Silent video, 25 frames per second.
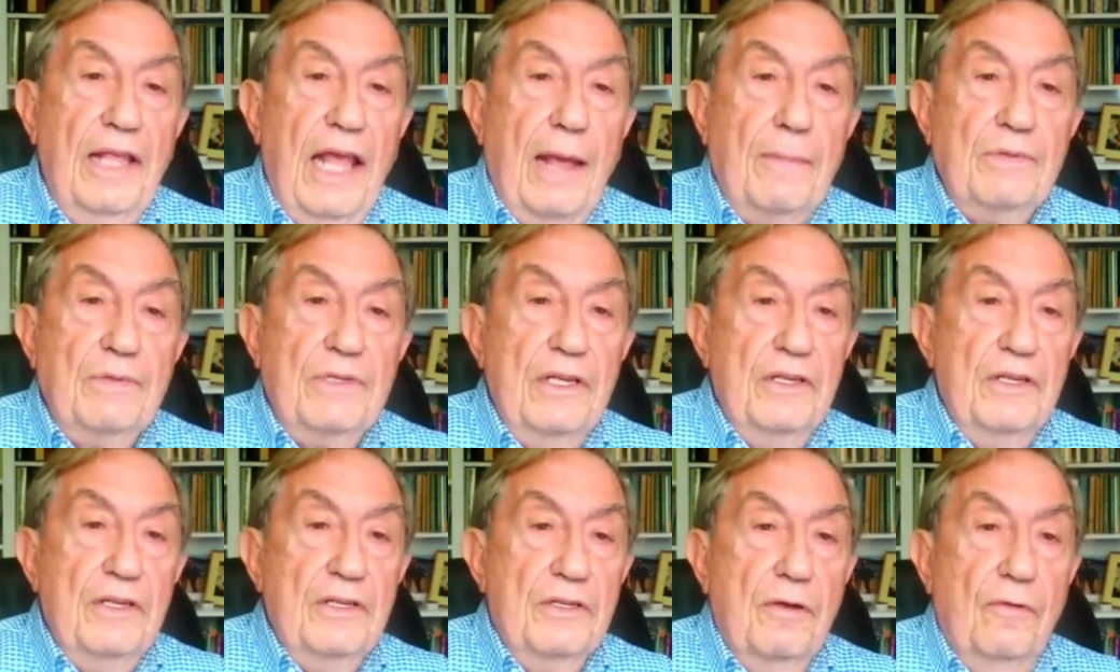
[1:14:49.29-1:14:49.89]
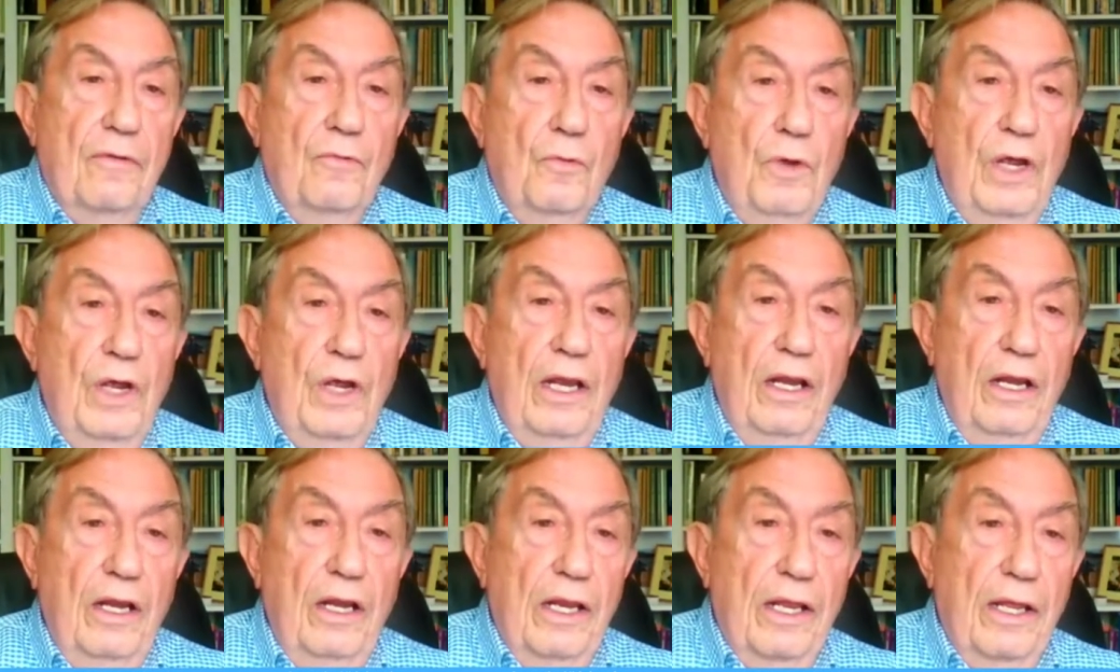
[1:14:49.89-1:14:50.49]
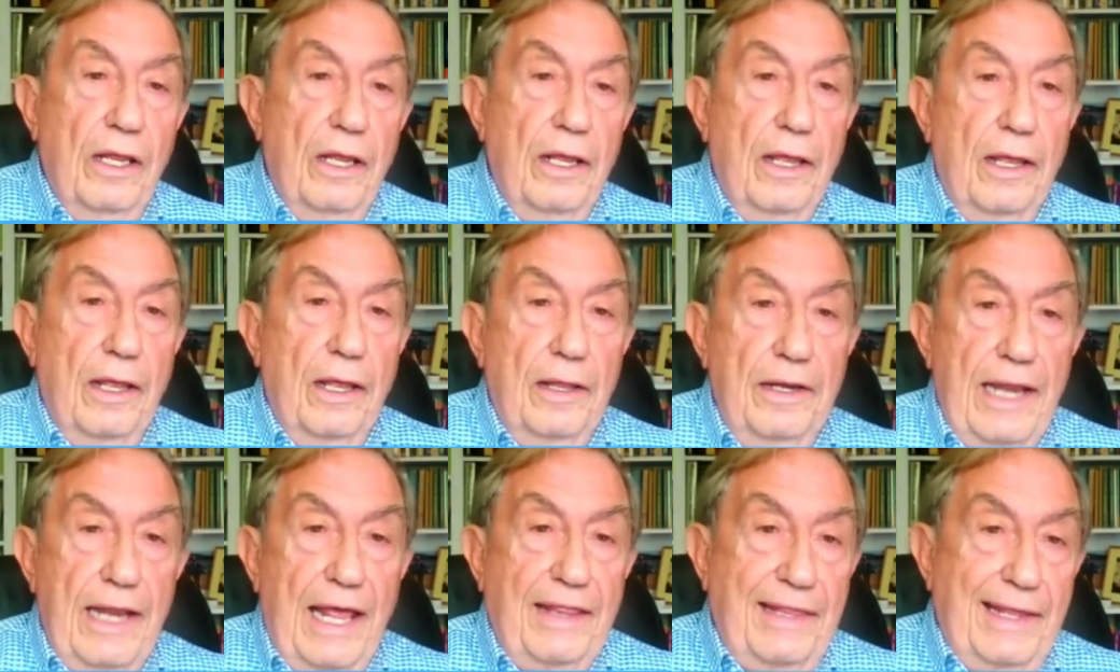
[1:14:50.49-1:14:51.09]
the absence of will,
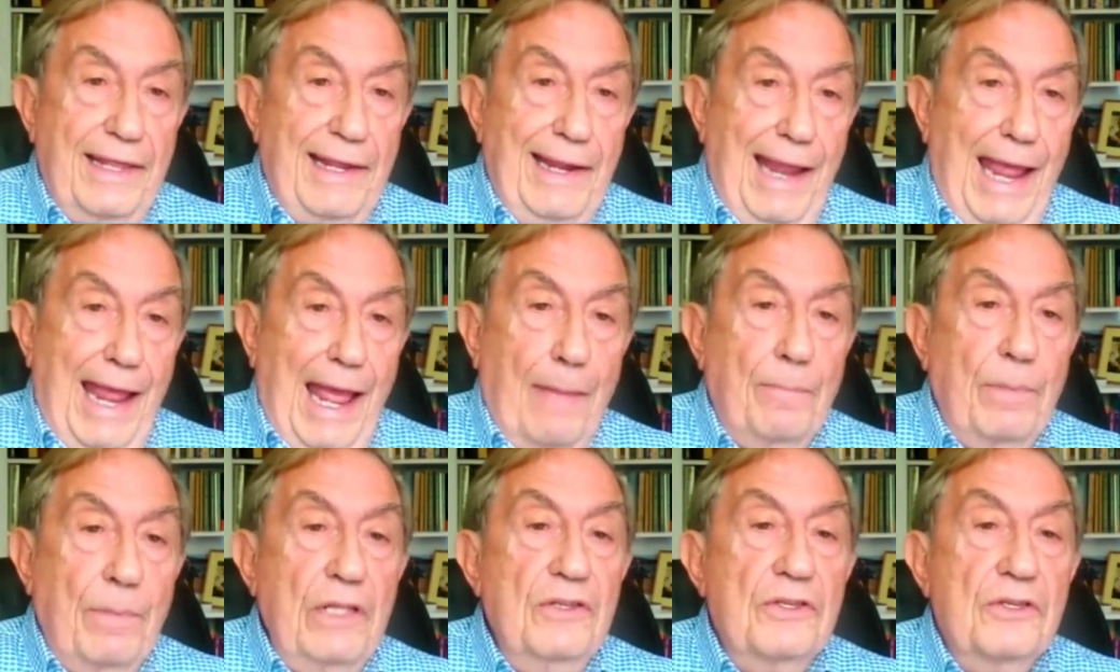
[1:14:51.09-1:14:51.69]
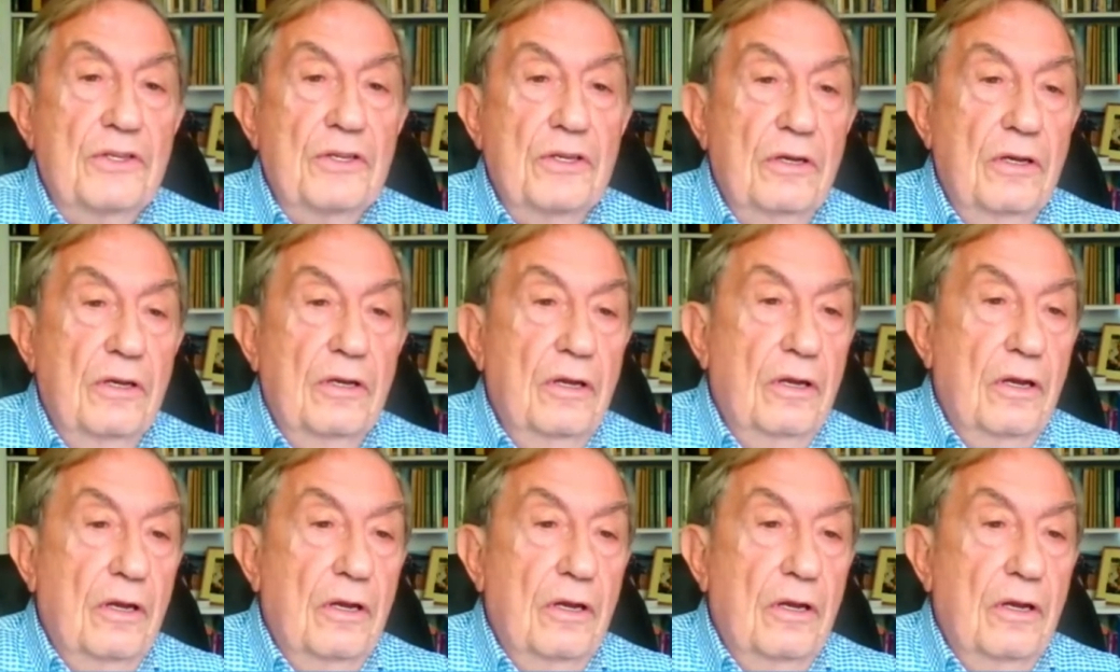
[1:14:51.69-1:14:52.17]
nothing happens.